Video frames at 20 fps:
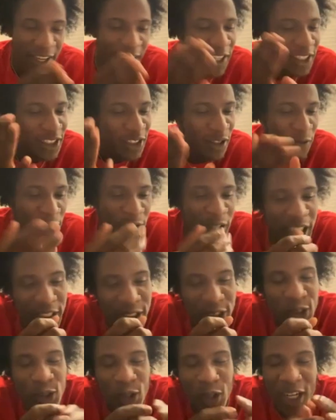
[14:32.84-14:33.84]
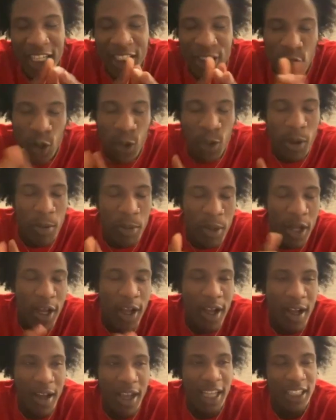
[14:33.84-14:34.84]
it's the funniest story. I told my
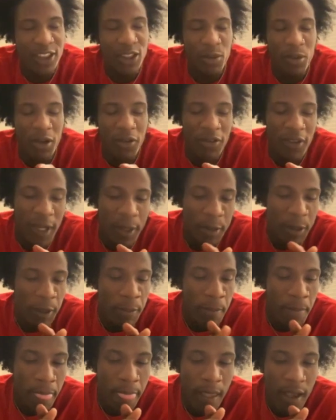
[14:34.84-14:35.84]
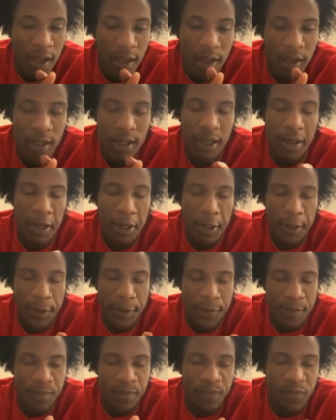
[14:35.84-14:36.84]
mom, I told my family.
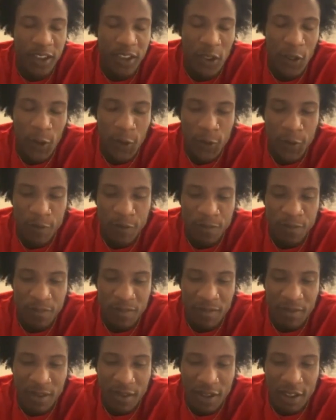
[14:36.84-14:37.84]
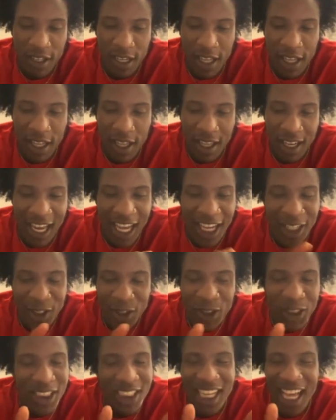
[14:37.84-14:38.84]
So like
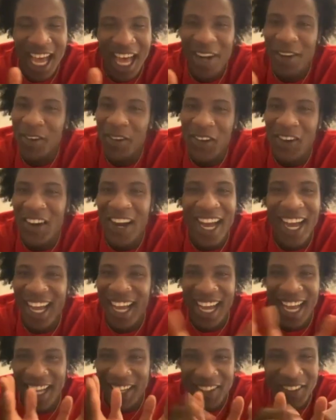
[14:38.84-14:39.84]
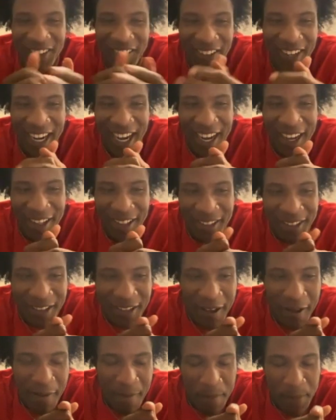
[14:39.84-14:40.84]
usually I don't cry. I don't cry.
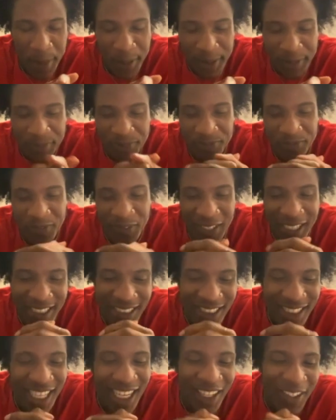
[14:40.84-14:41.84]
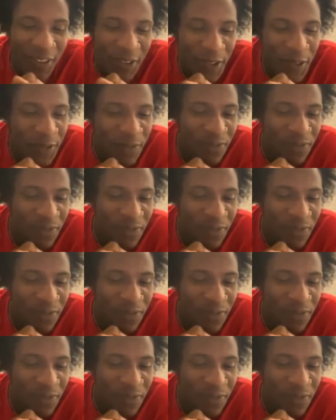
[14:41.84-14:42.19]
But when I tell you,